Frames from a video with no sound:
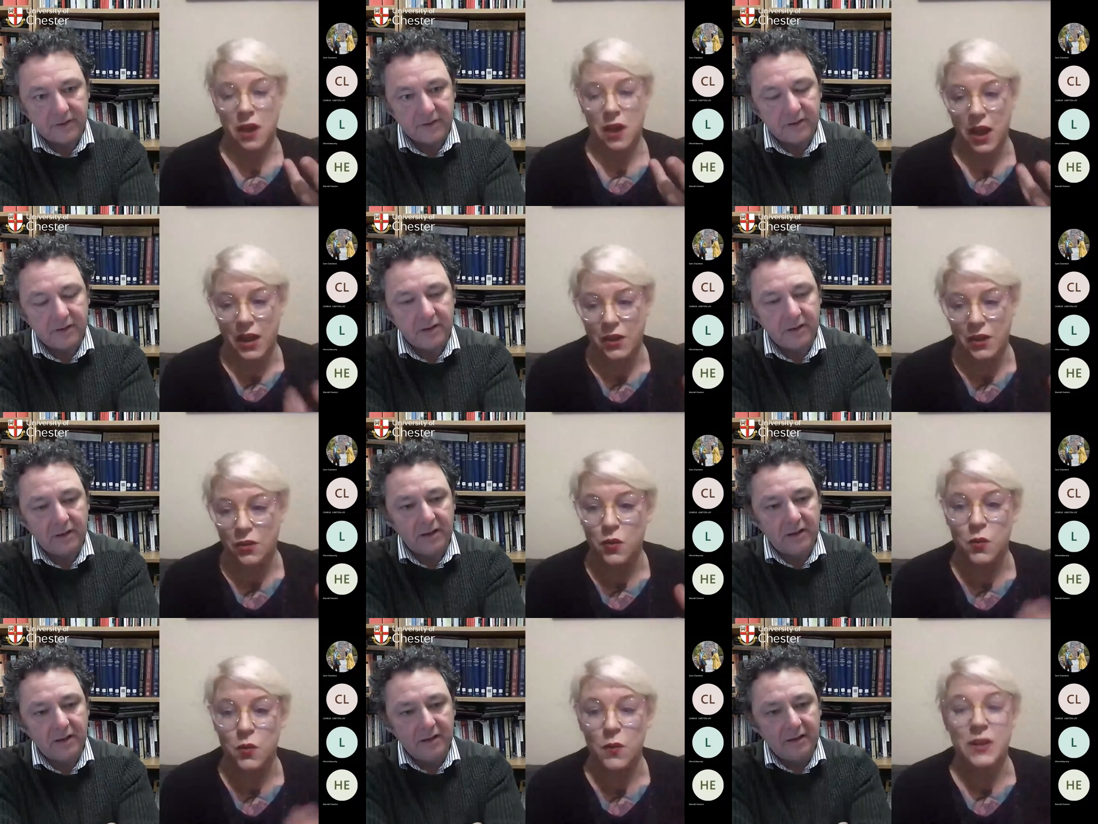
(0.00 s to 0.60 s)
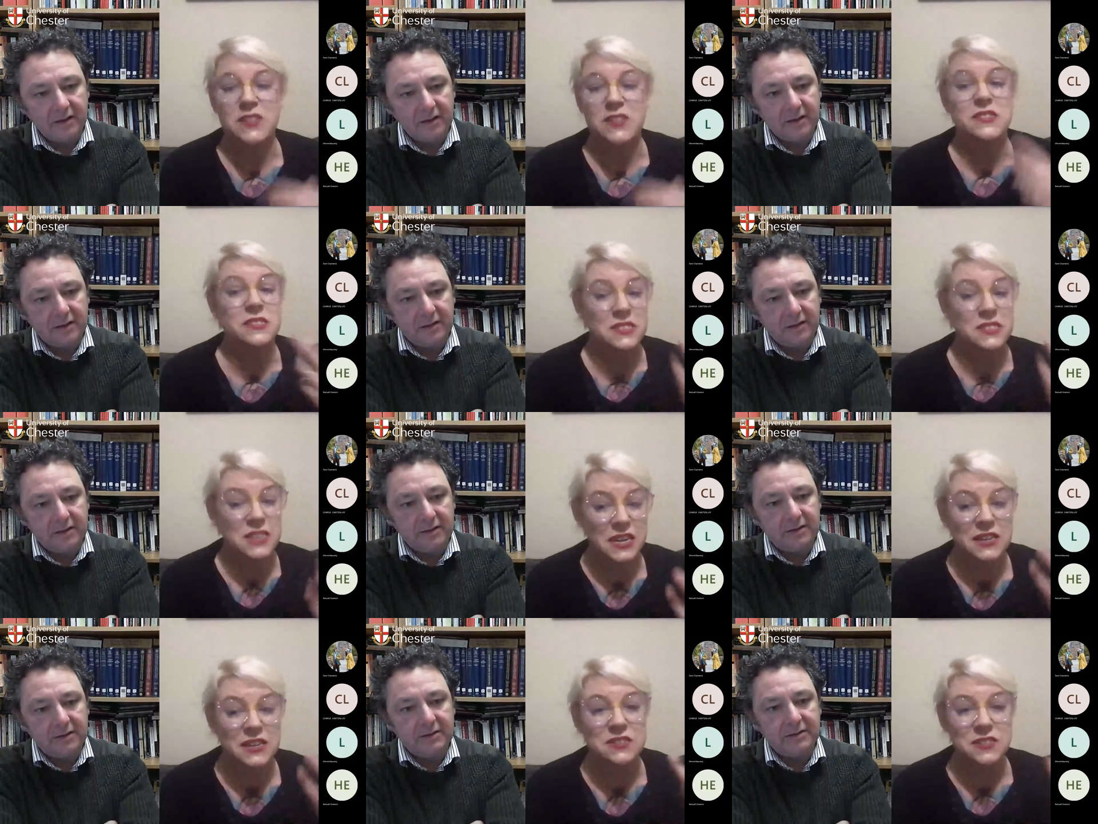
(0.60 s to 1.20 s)
Speaker 1: I don't always
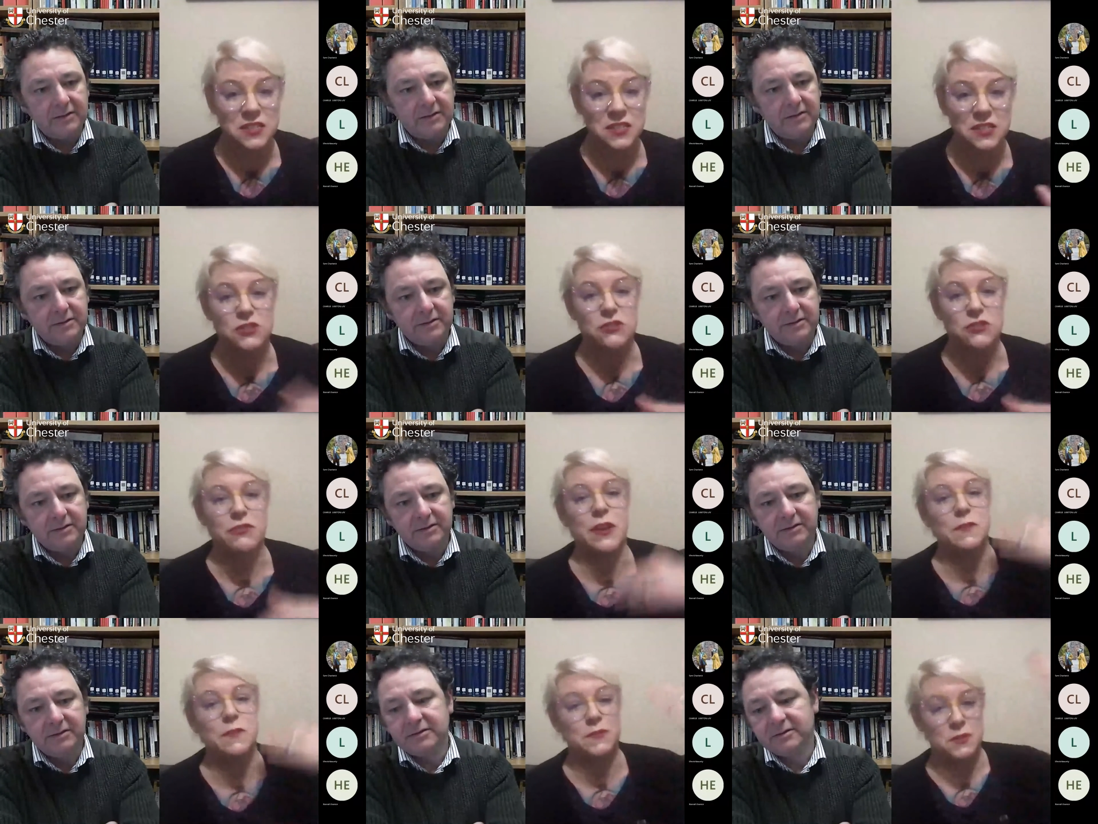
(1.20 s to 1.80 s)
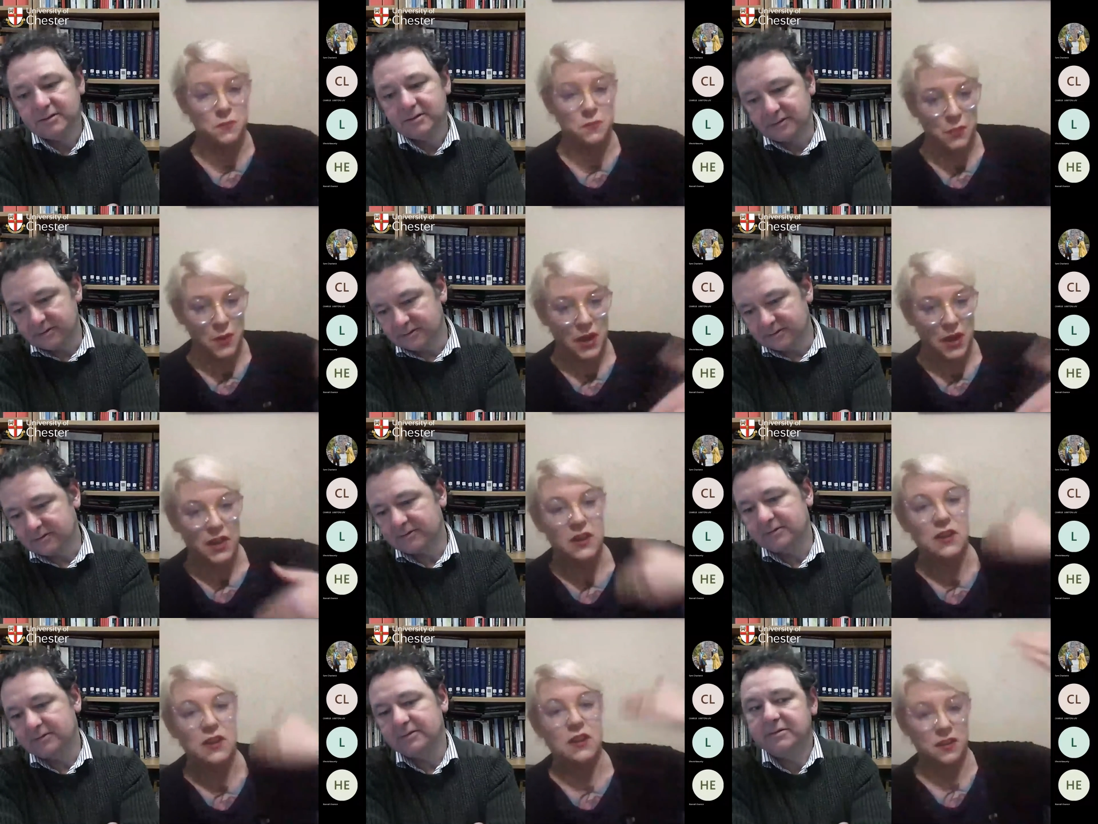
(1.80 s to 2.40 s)
stick to the script,
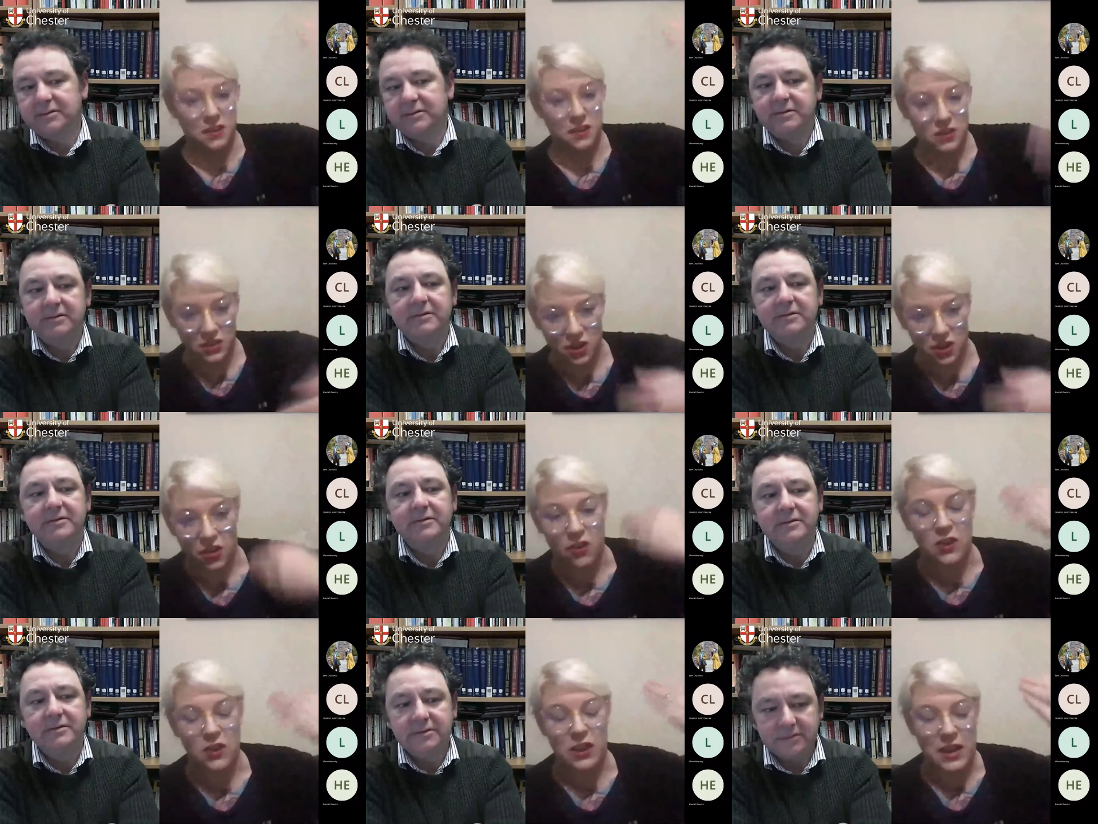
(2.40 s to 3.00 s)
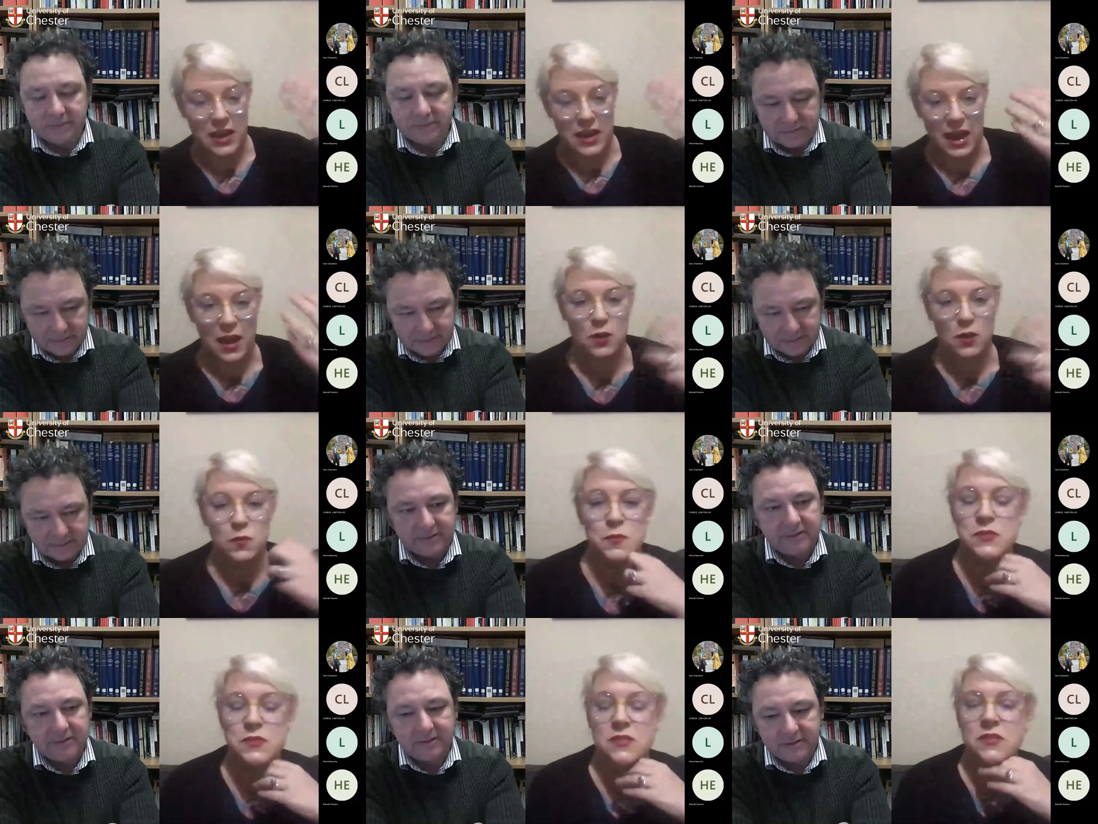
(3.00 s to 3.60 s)
but you know it
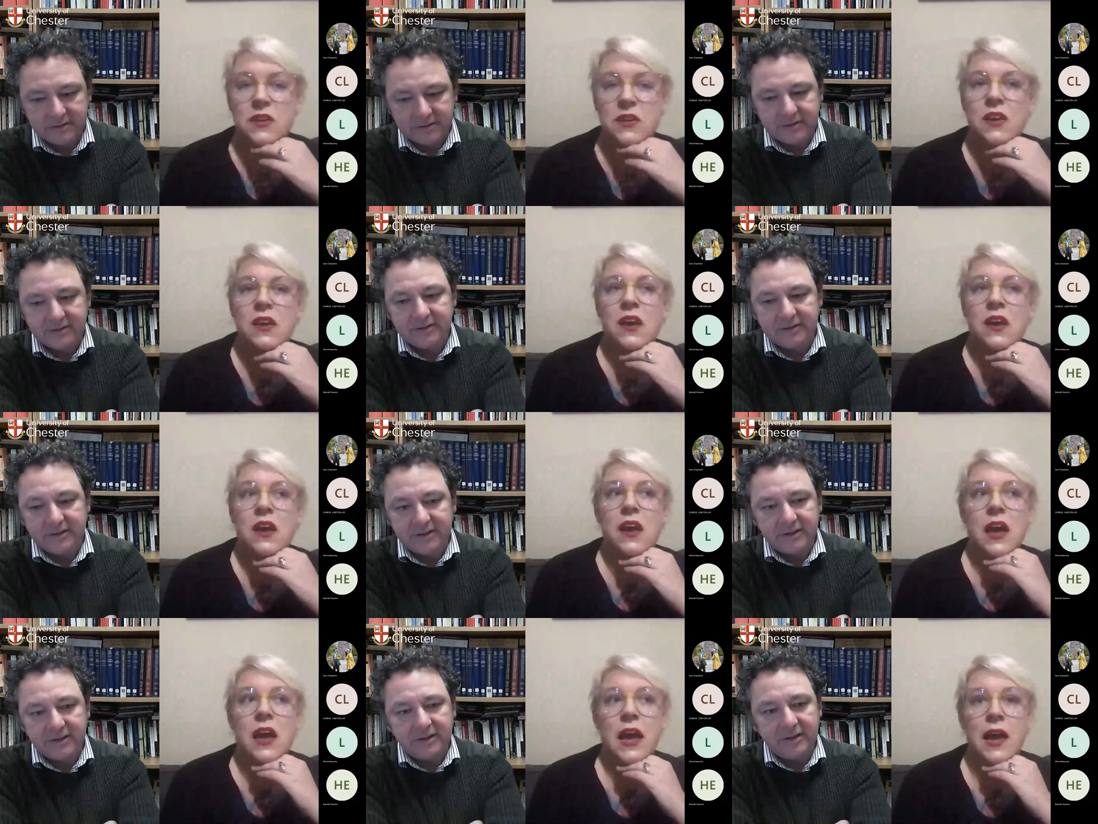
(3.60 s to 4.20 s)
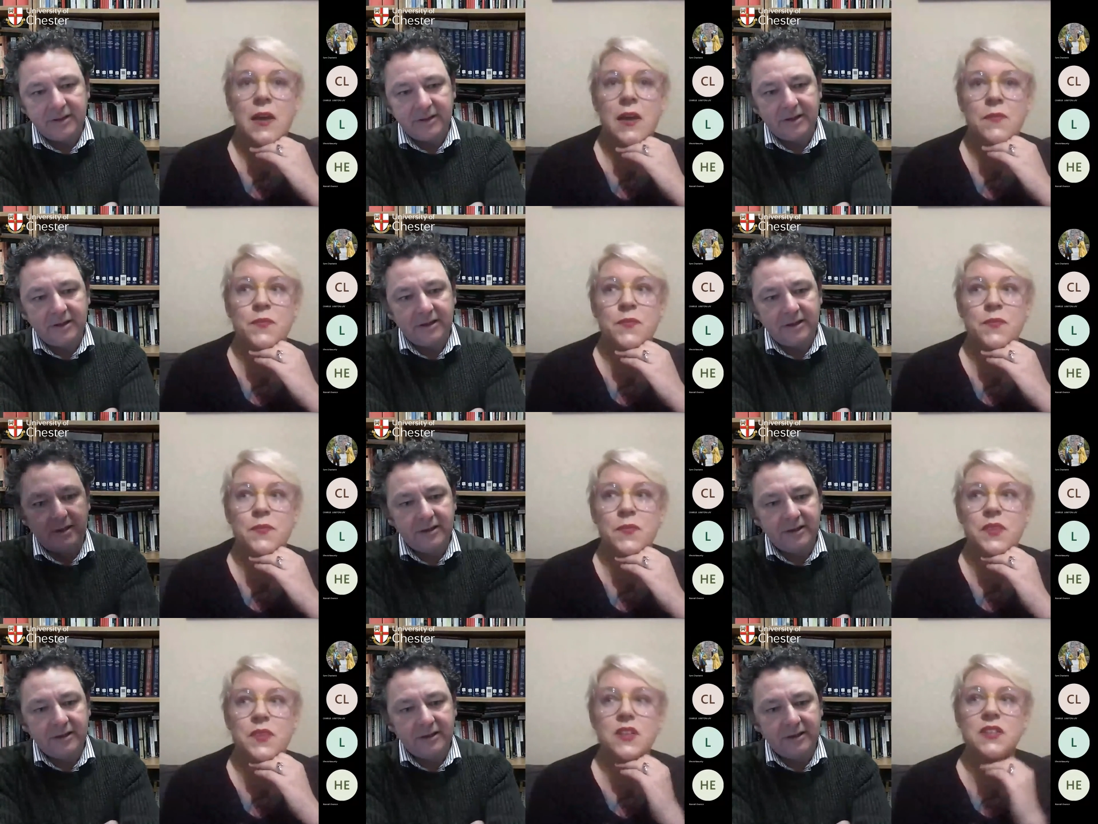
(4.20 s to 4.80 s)
helps um,
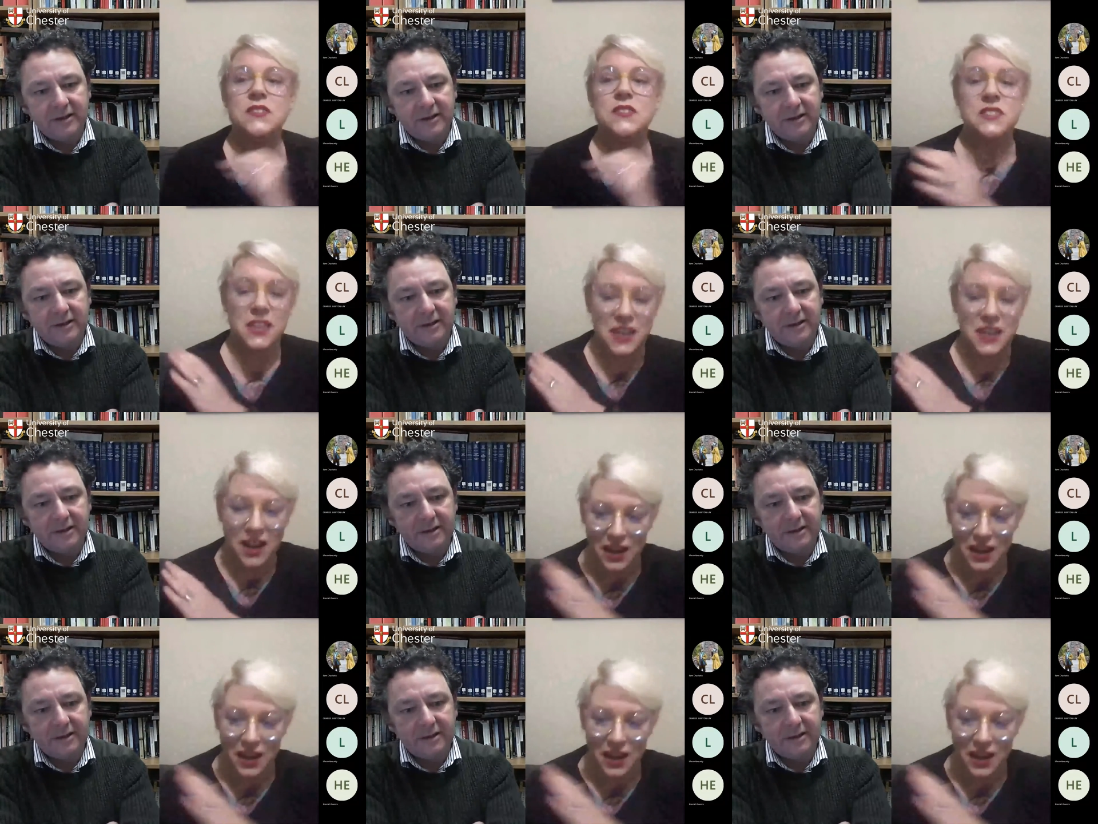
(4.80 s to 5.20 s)
to